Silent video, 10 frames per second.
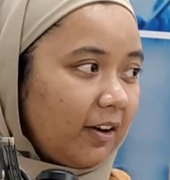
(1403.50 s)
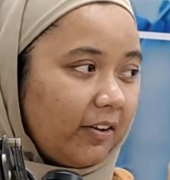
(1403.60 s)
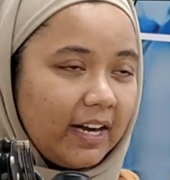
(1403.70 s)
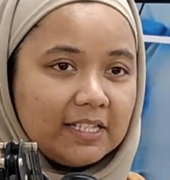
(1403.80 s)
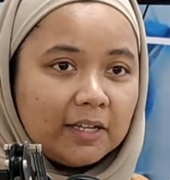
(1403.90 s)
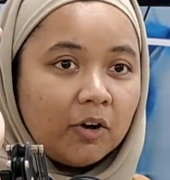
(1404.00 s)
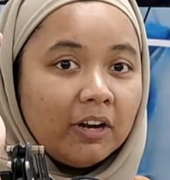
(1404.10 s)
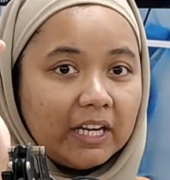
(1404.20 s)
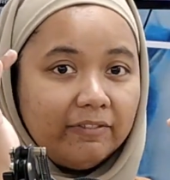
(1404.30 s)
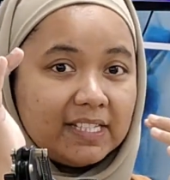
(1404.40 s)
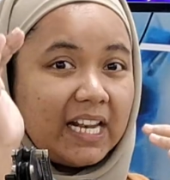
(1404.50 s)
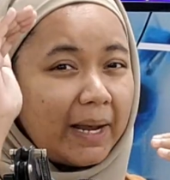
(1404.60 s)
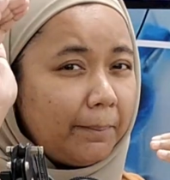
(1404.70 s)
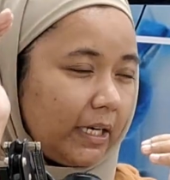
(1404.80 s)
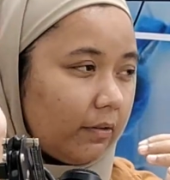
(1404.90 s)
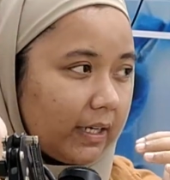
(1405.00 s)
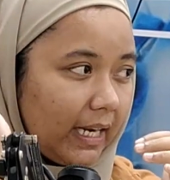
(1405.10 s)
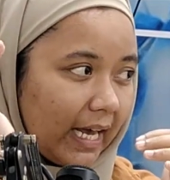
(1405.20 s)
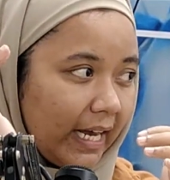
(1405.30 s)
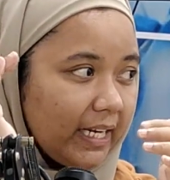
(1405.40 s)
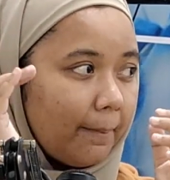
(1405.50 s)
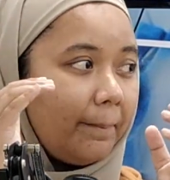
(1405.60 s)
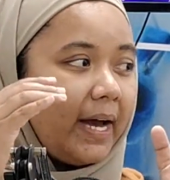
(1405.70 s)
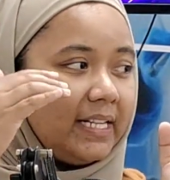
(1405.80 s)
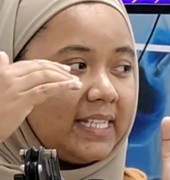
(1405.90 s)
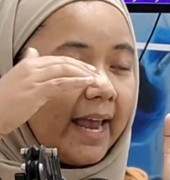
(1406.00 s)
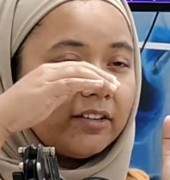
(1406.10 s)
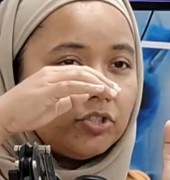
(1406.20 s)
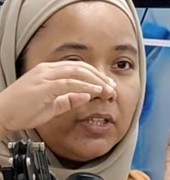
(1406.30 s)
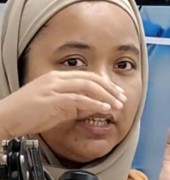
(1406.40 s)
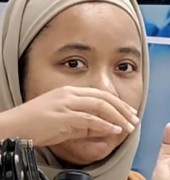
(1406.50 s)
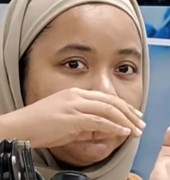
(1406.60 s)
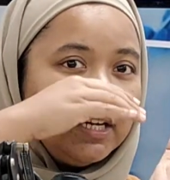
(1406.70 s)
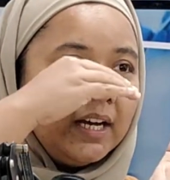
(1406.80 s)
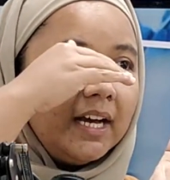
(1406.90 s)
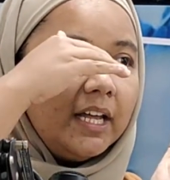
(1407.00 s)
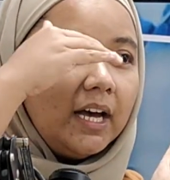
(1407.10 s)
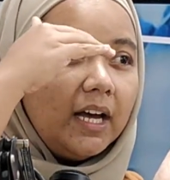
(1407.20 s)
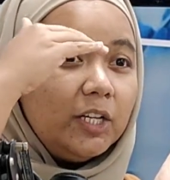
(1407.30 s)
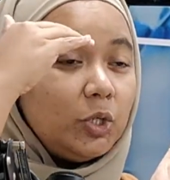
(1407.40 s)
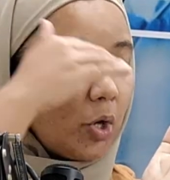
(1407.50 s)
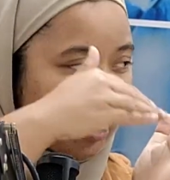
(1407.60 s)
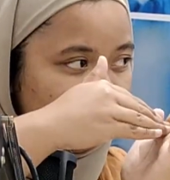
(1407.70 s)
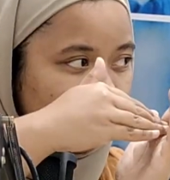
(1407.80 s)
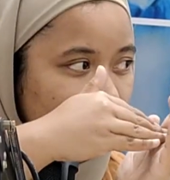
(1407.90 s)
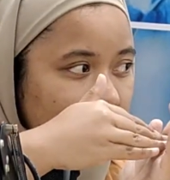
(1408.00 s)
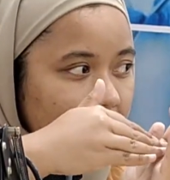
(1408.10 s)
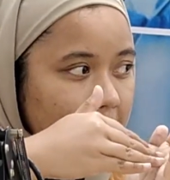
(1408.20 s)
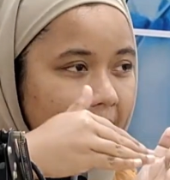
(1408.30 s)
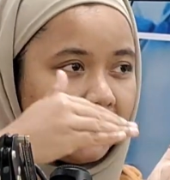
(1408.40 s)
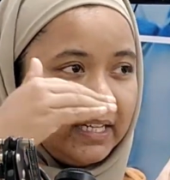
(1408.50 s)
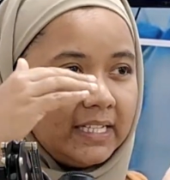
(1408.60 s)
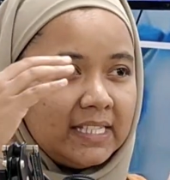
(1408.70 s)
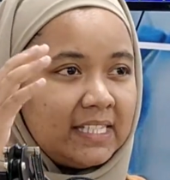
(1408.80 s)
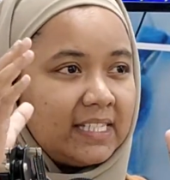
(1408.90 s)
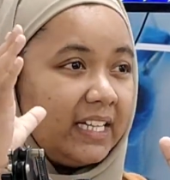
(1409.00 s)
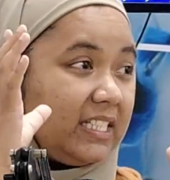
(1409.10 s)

All right, so concave is like mirror-like, but it's actually not mirror, but it's just a